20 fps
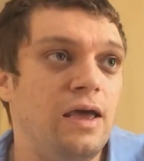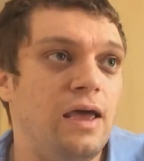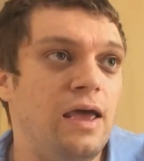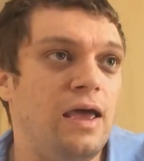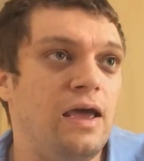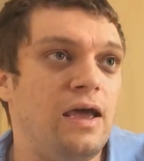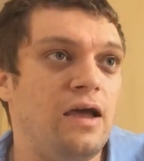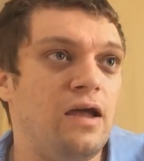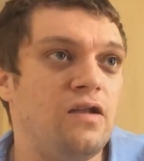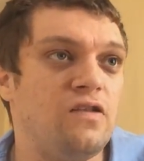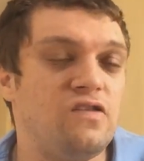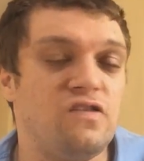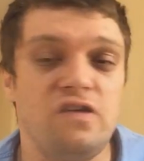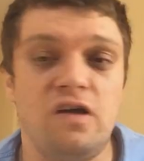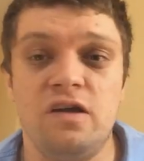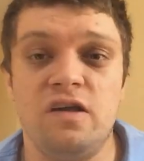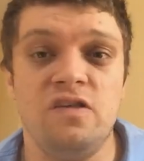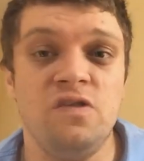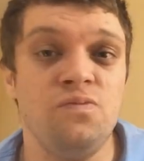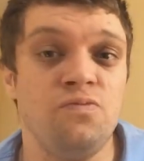And
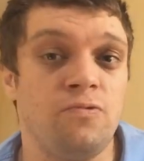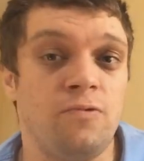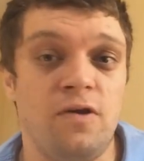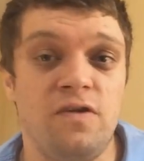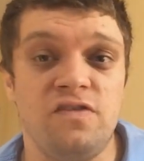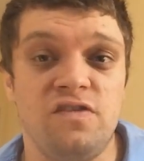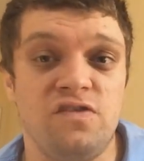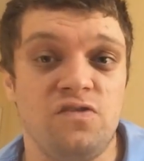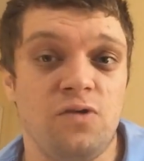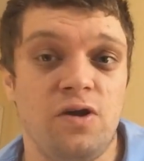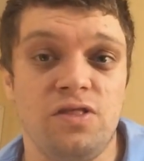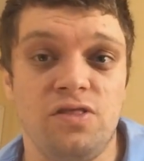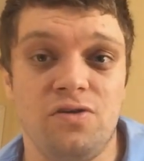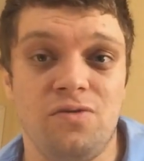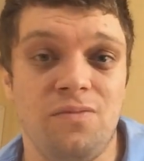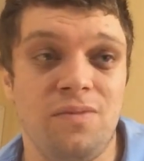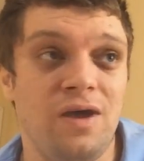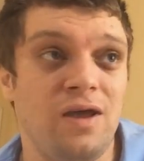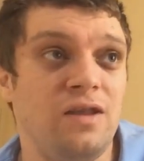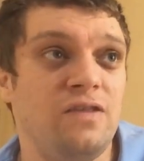Sané's presence right
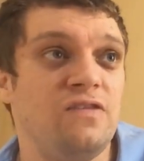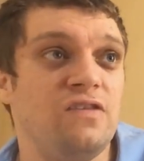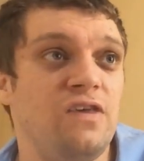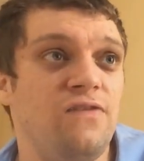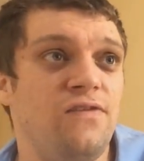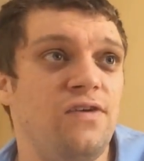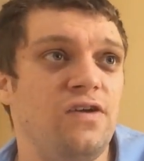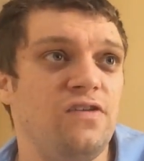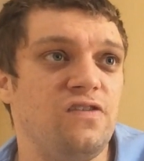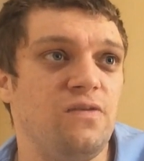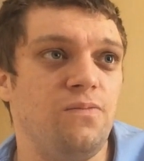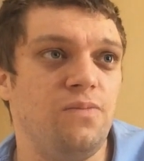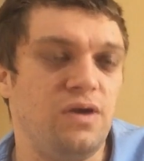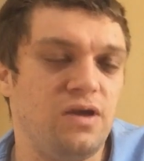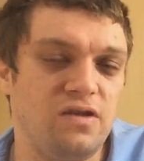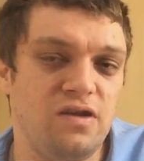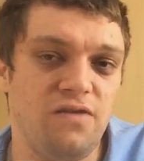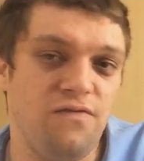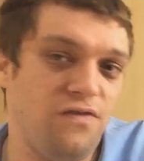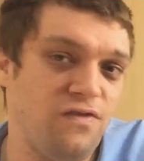there, man, is giving us a
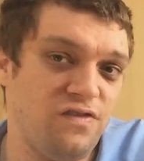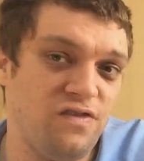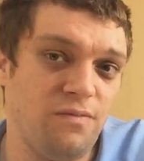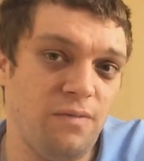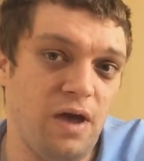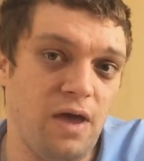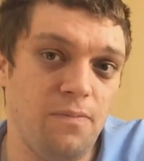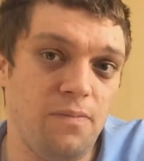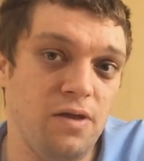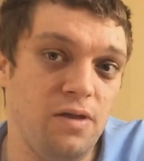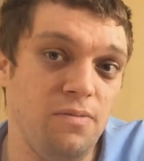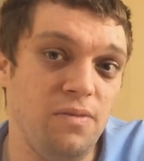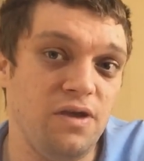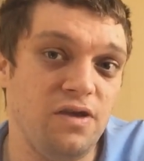big difference in my opinion,